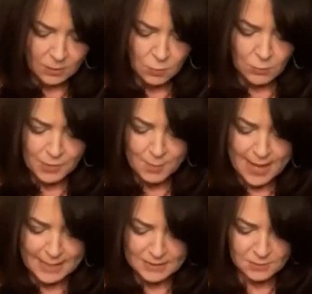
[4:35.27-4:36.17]
You want the
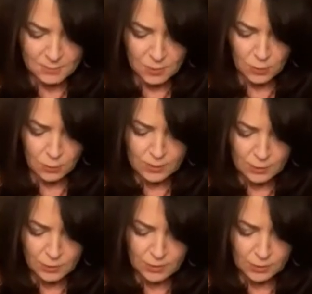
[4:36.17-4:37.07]
back smooth so
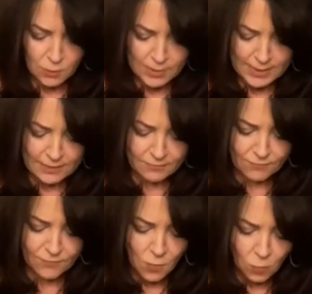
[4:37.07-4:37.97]
you can go ahead and
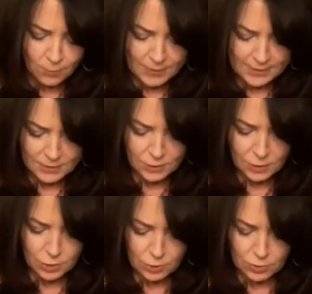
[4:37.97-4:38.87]
form it to
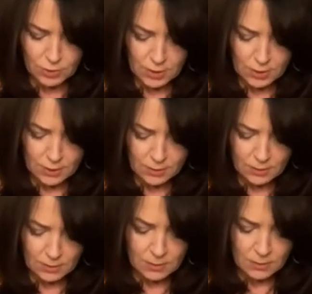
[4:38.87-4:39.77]
your uh,
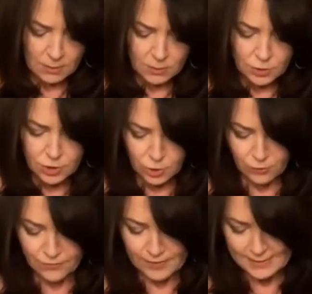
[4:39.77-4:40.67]

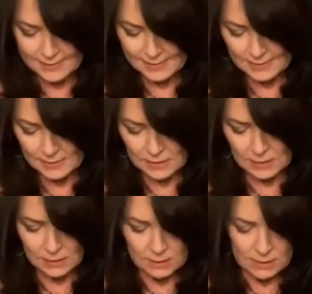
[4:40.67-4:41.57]
surface
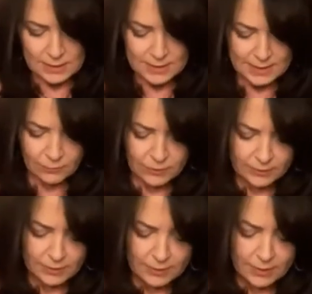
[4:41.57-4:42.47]
and it would
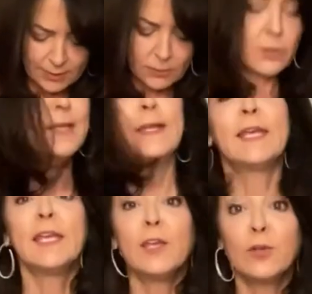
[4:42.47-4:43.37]
it'll
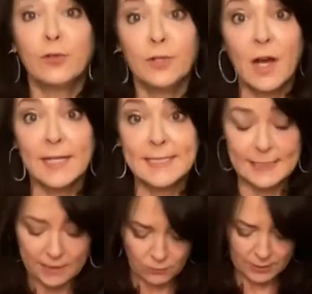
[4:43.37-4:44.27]
adhere
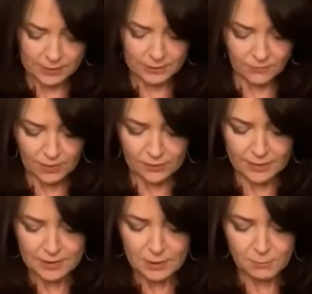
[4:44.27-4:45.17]
nicely when it's
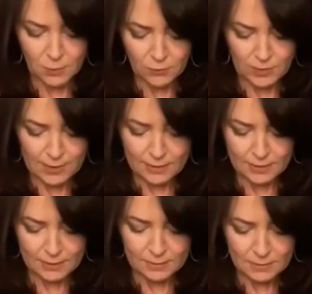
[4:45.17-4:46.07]
very smooth like
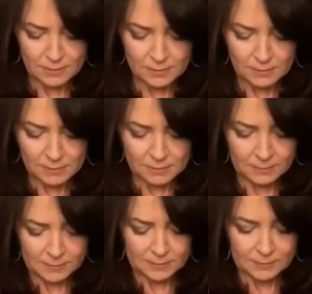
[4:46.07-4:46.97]
this.
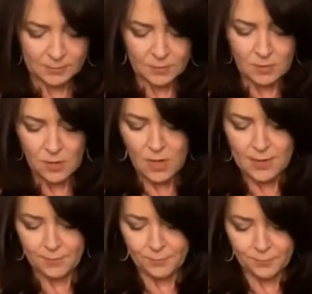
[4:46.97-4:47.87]
All right.